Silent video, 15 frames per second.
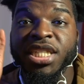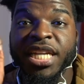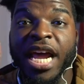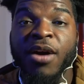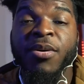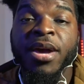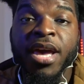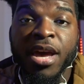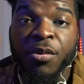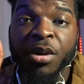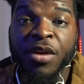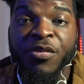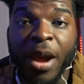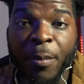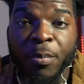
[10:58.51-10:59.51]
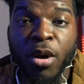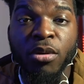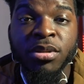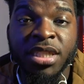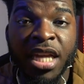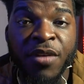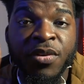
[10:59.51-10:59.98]
it out whenever I
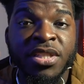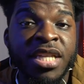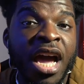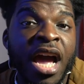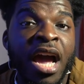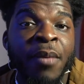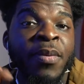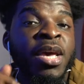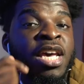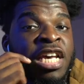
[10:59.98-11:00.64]
post every time.